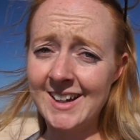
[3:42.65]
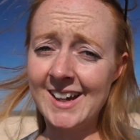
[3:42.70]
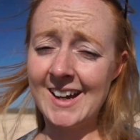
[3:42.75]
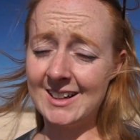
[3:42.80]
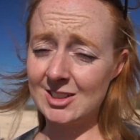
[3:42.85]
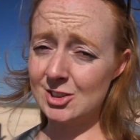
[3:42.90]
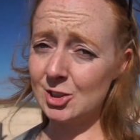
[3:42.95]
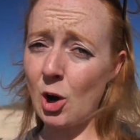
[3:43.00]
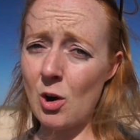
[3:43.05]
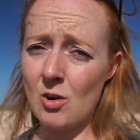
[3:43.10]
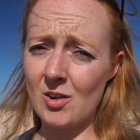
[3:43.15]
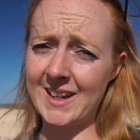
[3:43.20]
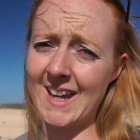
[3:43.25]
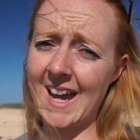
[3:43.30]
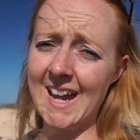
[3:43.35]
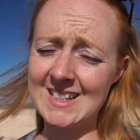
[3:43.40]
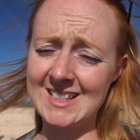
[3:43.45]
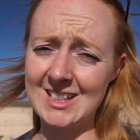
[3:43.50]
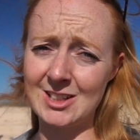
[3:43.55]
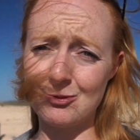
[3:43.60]
It's
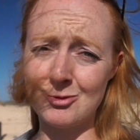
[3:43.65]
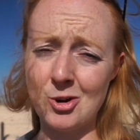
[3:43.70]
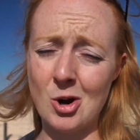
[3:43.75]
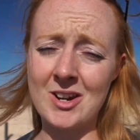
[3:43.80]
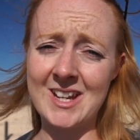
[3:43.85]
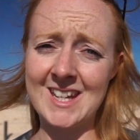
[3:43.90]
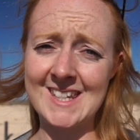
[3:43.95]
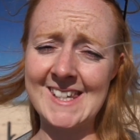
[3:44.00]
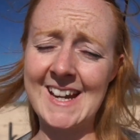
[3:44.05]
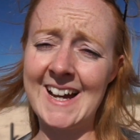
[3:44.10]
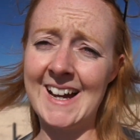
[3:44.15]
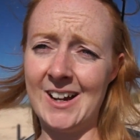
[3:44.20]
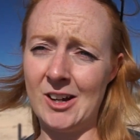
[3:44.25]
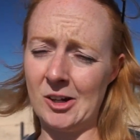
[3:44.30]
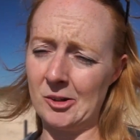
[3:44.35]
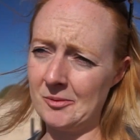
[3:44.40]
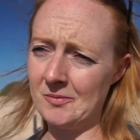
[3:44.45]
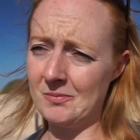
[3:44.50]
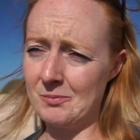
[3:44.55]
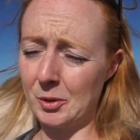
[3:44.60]
corrugated and rocky as
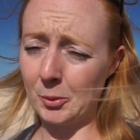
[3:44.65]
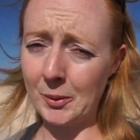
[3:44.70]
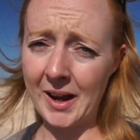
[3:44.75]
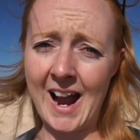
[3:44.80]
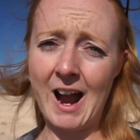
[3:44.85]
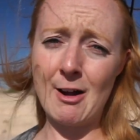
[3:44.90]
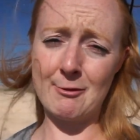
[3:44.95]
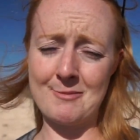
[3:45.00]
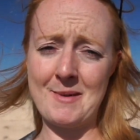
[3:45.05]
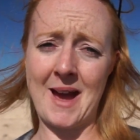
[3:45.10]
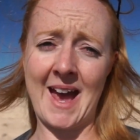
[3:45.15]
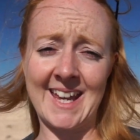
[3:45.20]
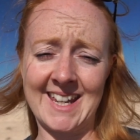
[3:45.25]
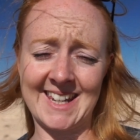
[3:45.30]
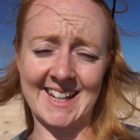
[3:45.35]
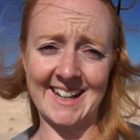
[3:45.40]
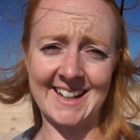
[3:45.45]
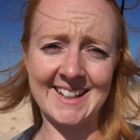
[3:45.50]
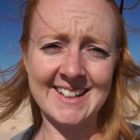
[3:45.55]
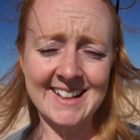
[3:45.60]
hell, but we have made
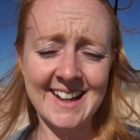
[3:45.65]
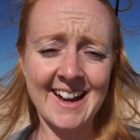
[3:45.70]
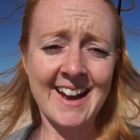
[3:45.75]
it.